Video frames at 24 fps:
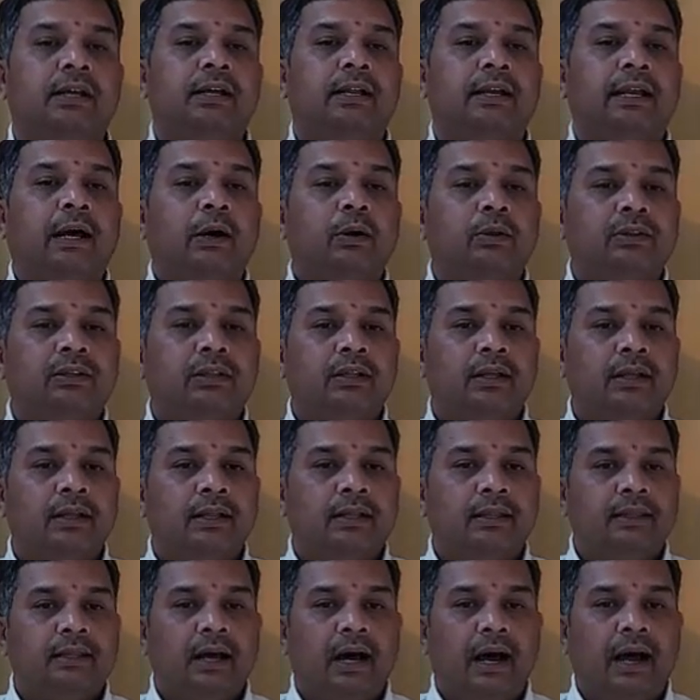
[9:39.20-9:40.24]
Now
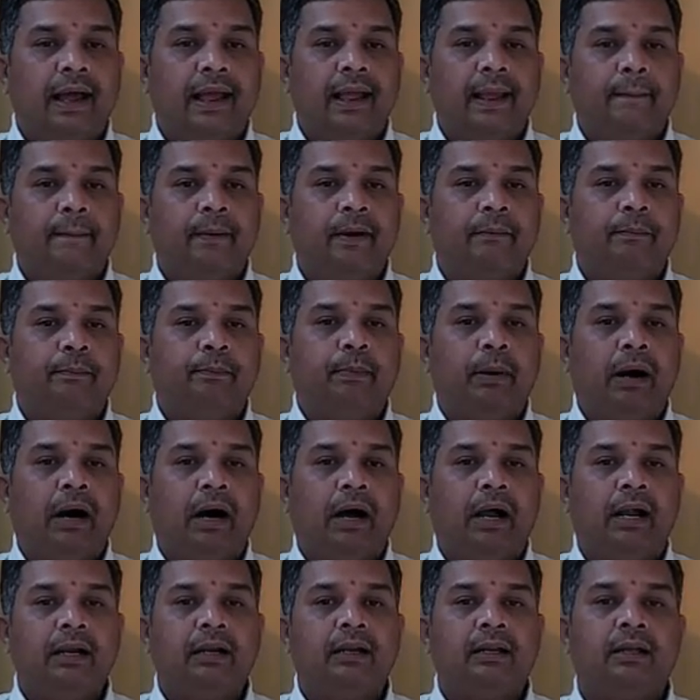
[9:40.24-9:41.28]
the above
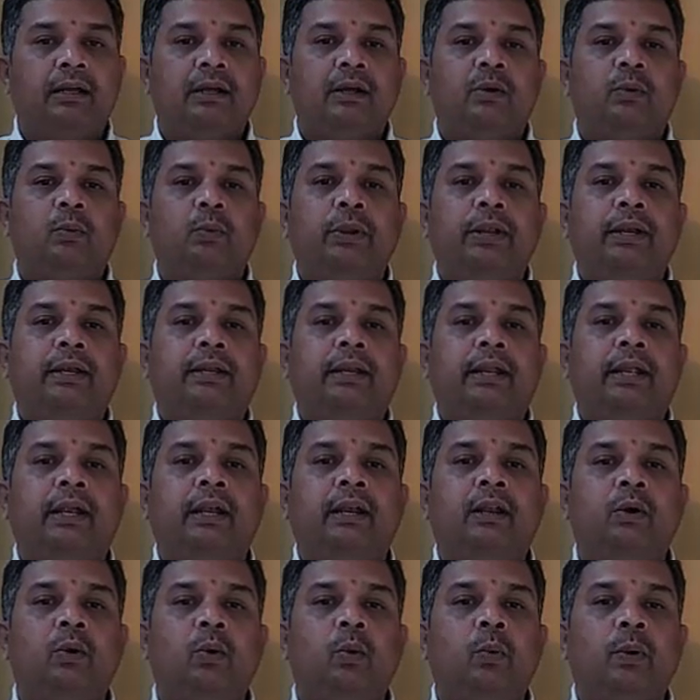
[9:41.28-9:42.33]
part we
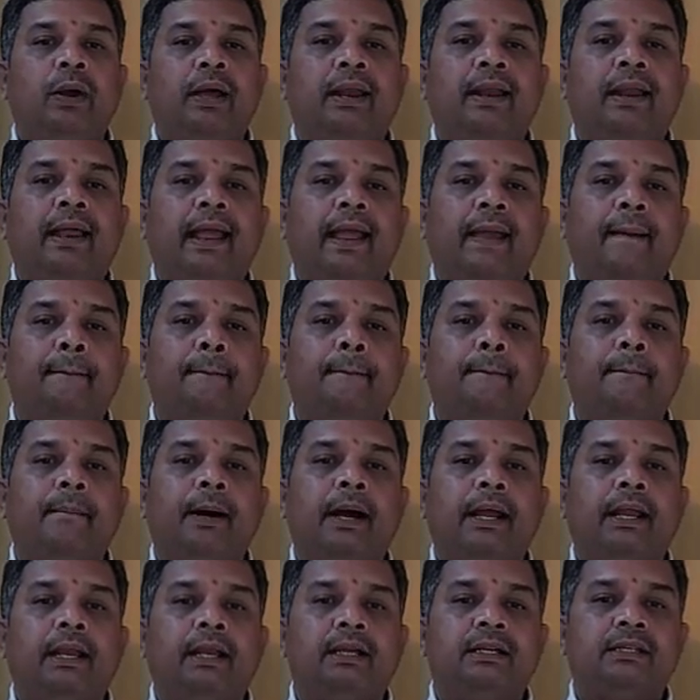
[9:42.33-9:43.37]
did when m
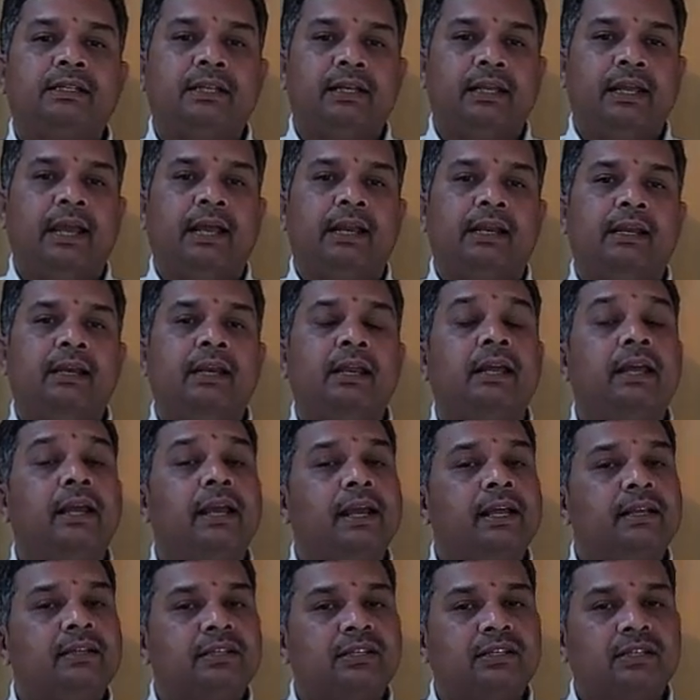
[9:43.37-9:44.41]
minus n
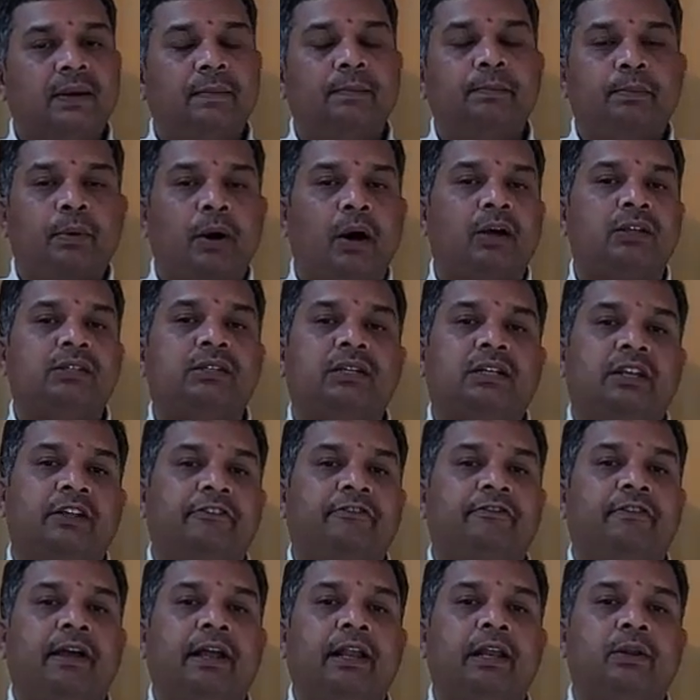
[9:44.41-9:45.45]
is some positive
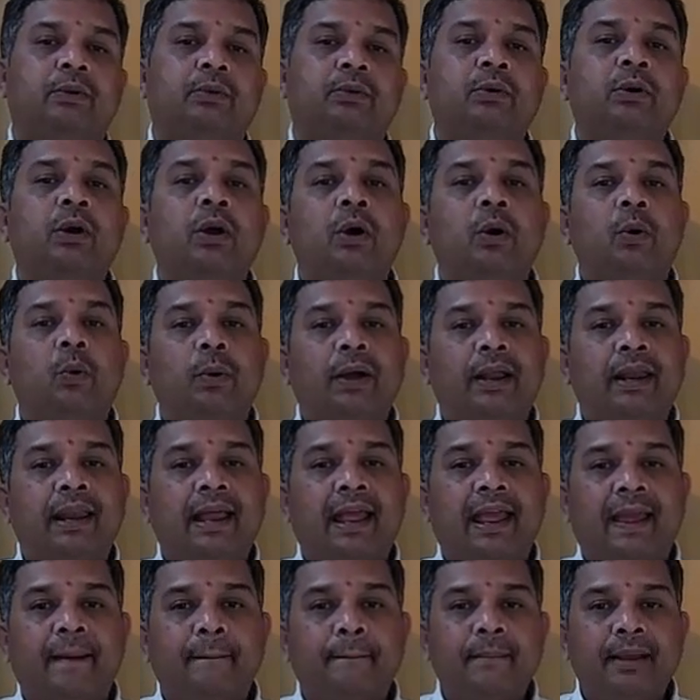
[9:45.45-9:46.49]
value when
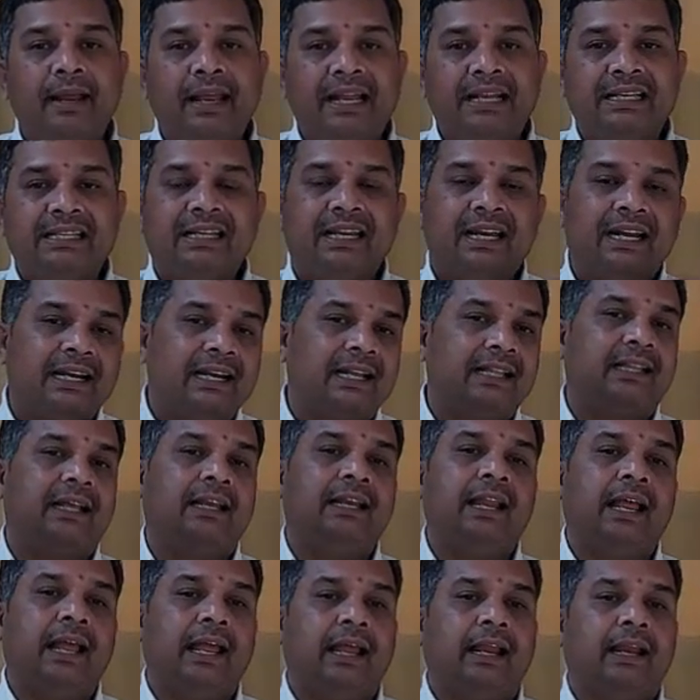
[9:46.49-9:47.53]
m is greater than
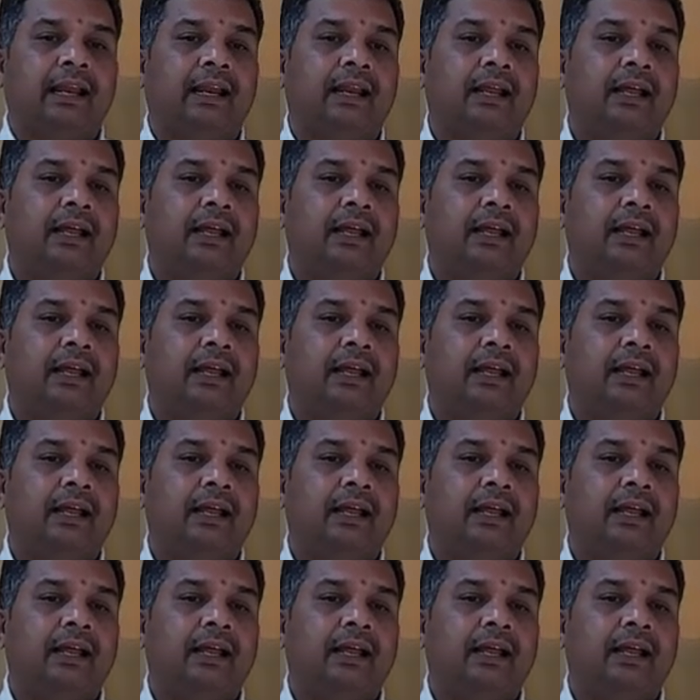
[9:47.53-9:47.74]
n.